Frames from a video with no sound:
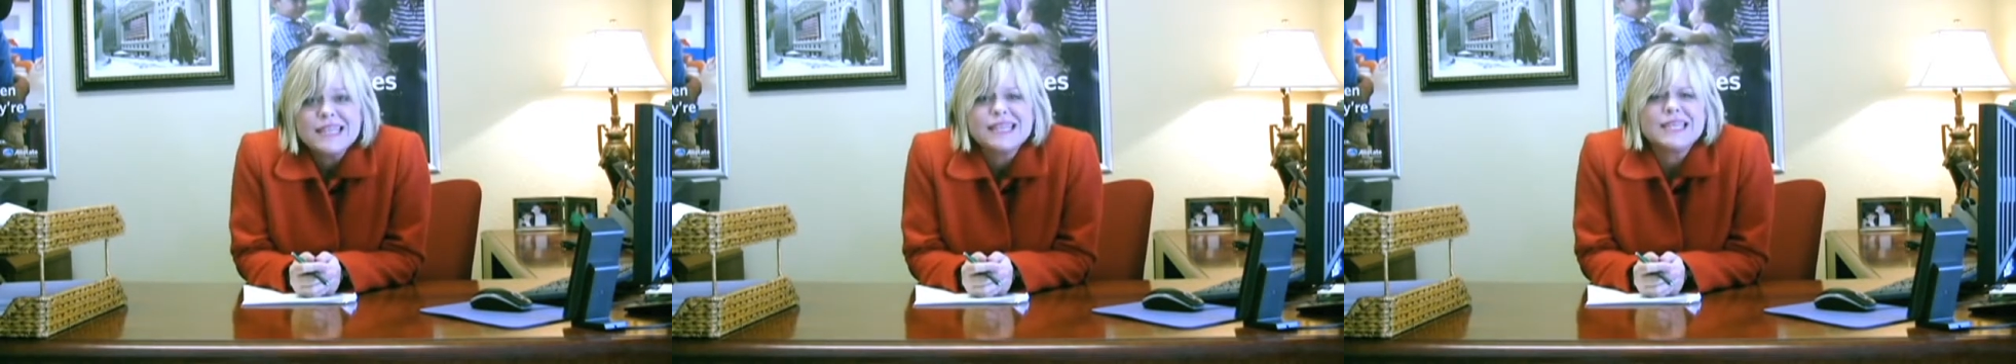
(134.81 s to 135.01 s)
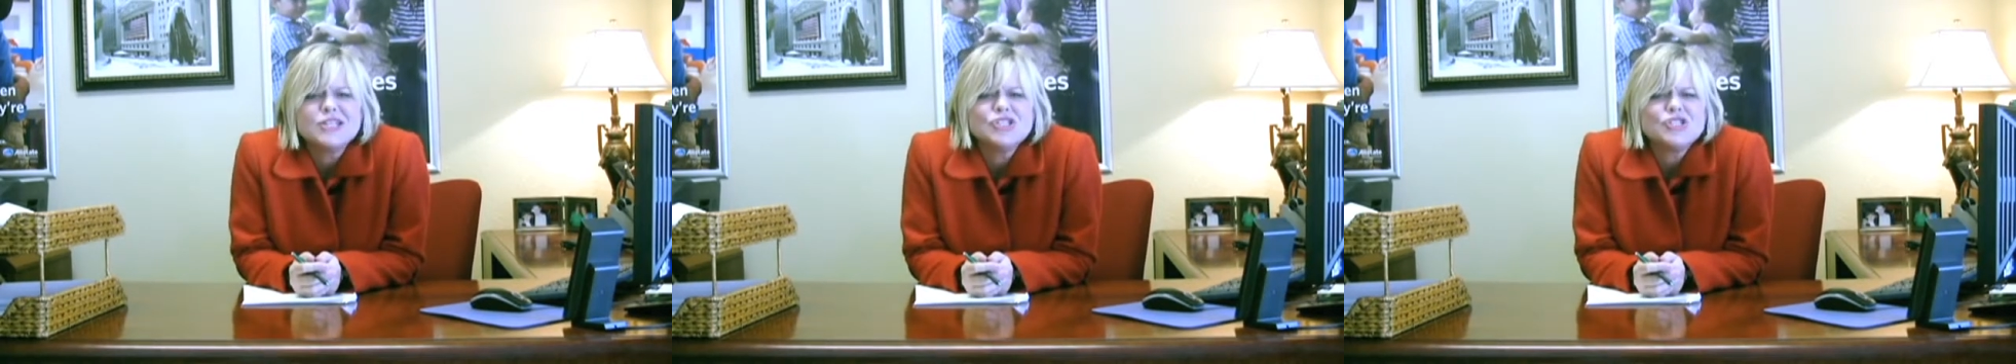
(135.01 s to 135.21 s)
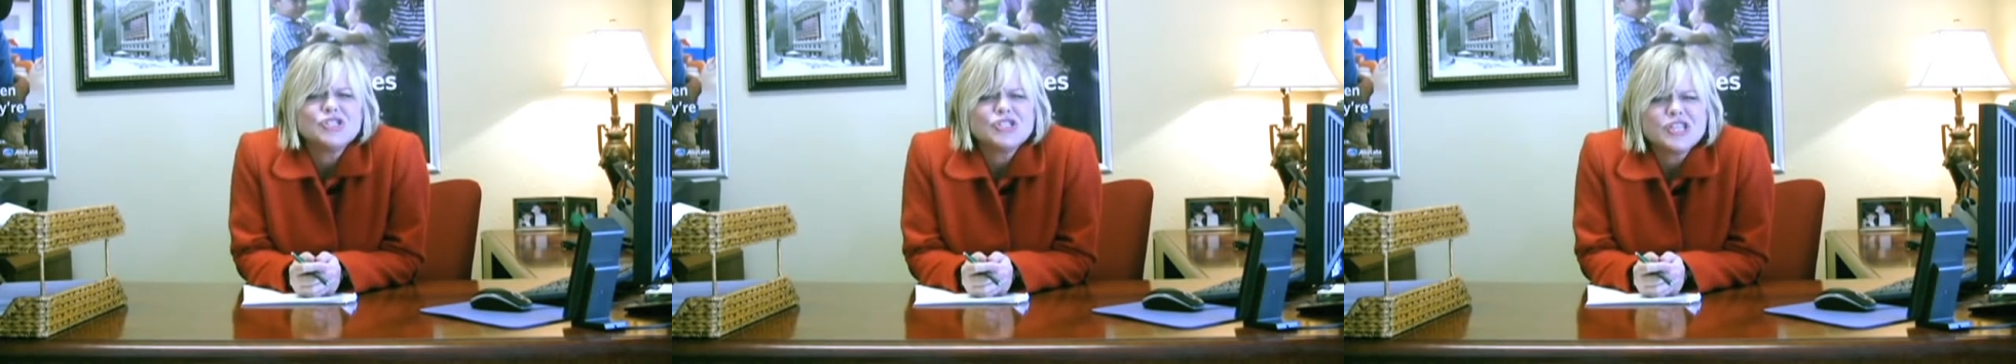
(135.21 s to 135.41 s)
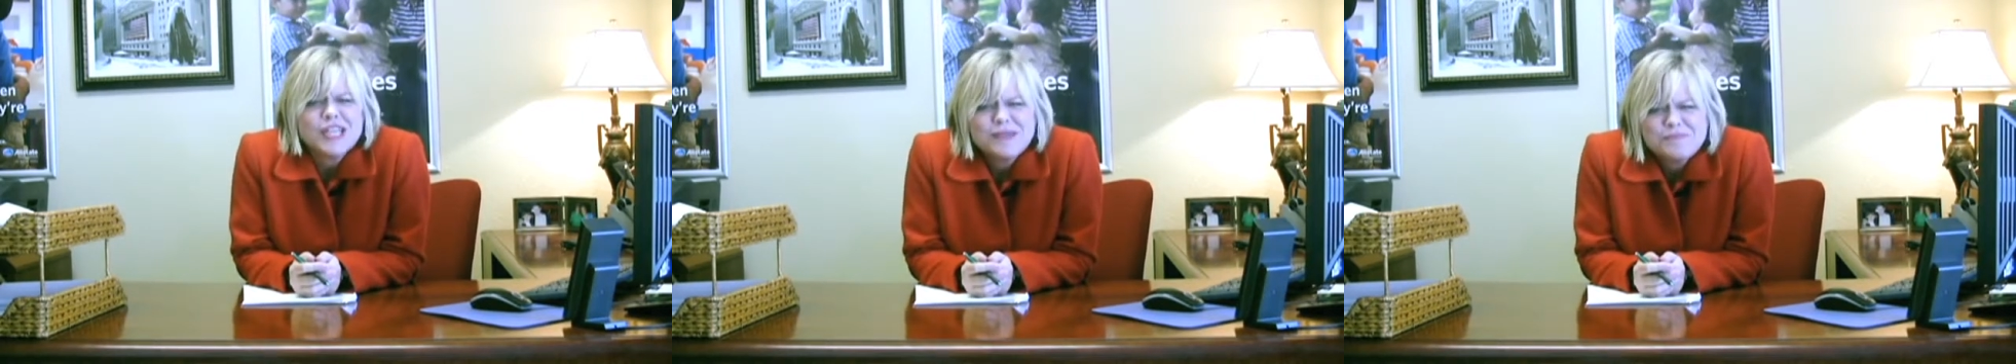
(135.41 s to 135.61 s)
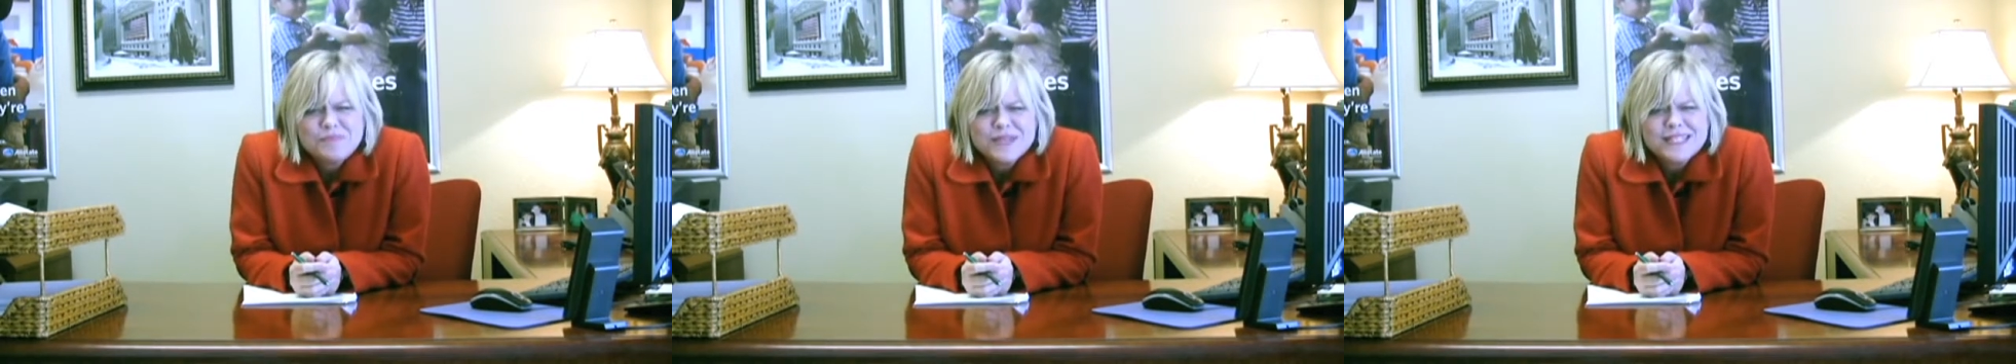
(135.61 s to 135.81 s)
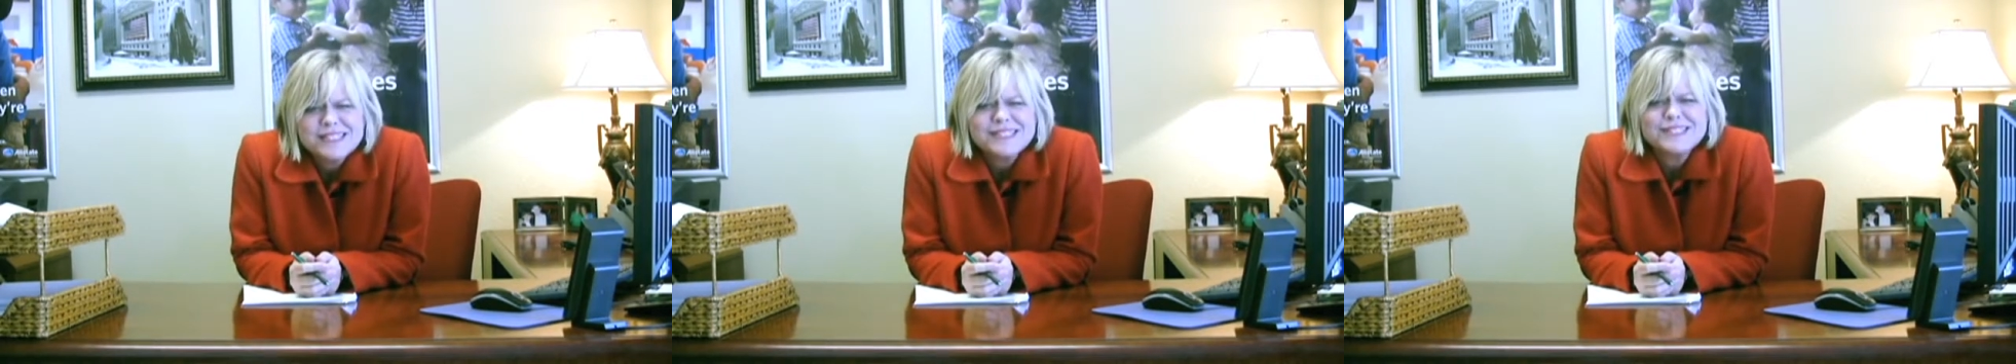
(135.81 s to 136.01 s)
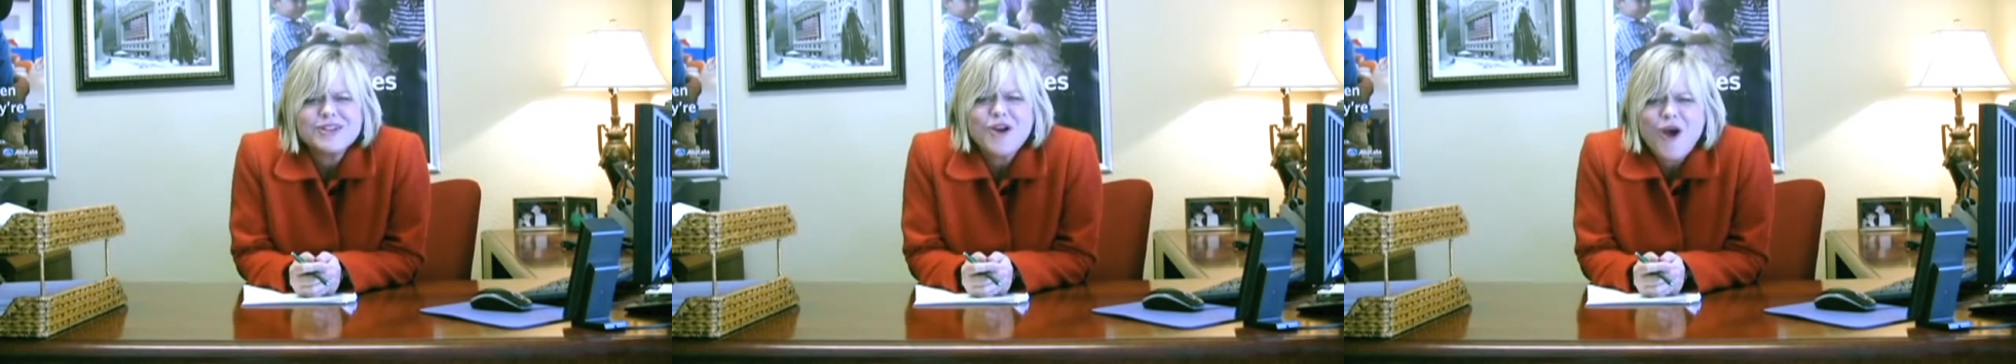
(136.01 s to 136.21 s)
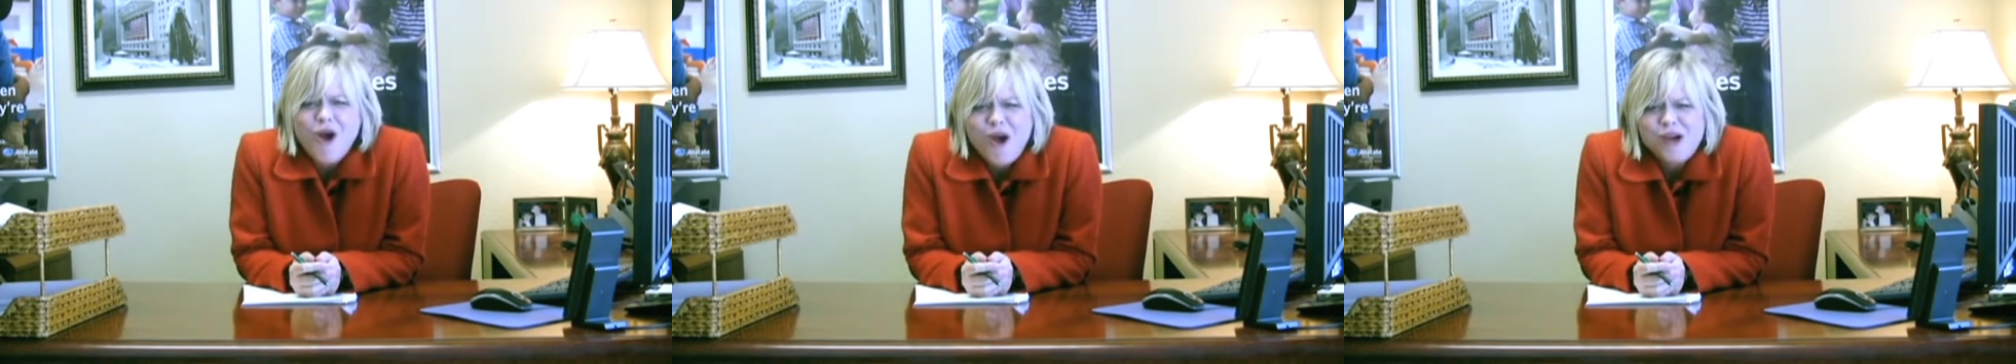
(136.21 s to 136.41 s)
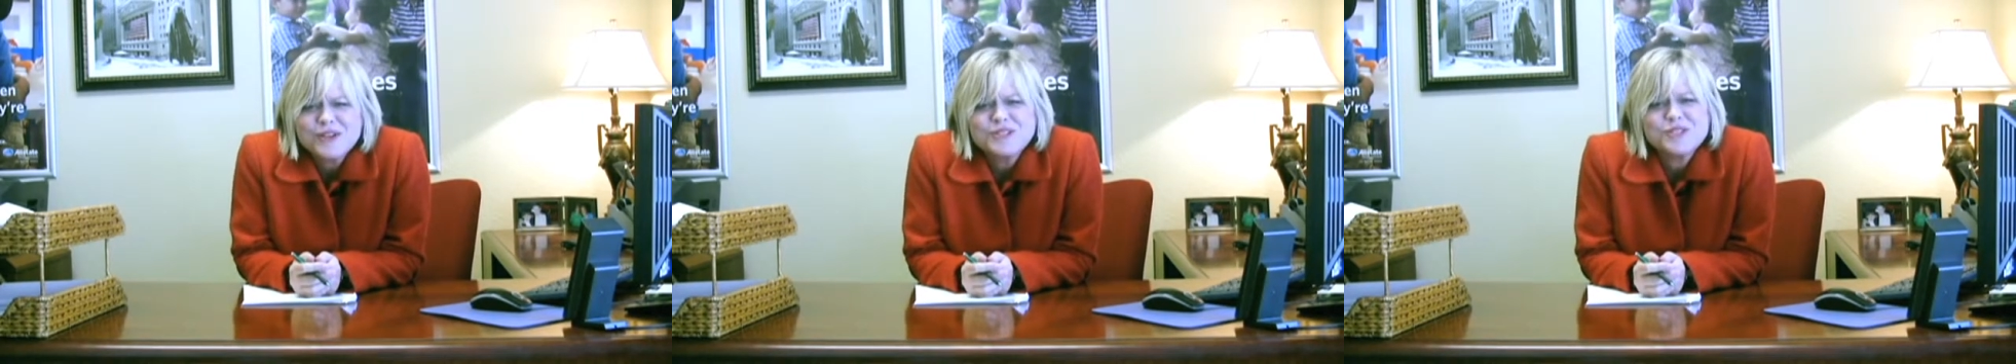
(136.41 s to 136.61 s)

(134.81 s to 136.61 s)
The cheapest car